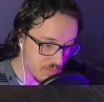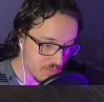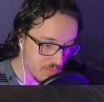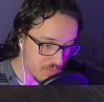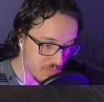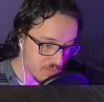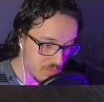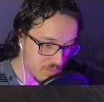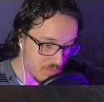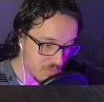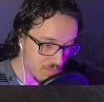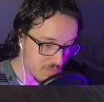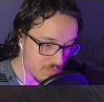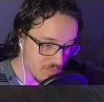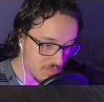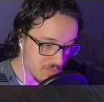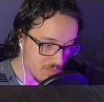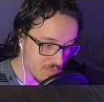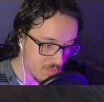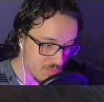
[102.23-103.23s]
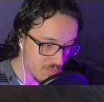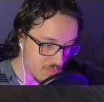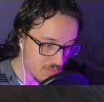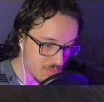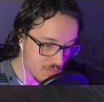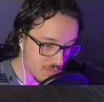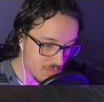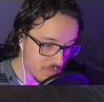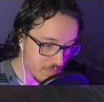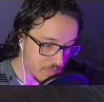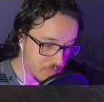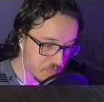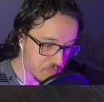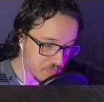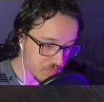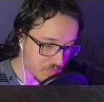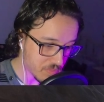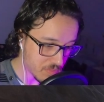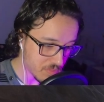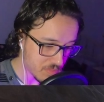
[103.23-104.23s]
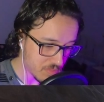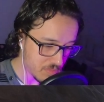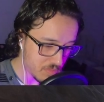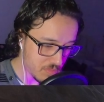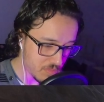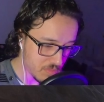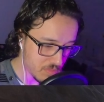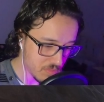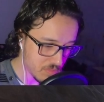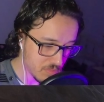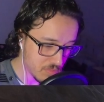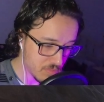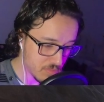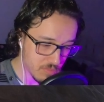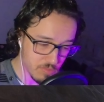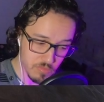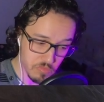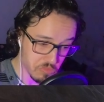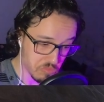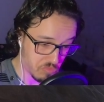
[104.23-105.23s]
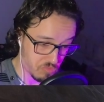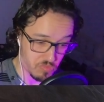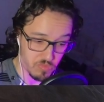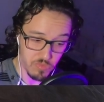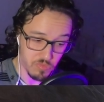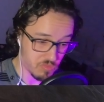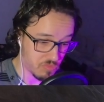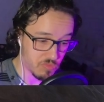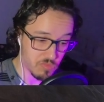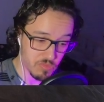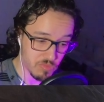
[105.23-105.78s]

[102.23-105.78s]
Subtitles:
No one is speaking in this clip.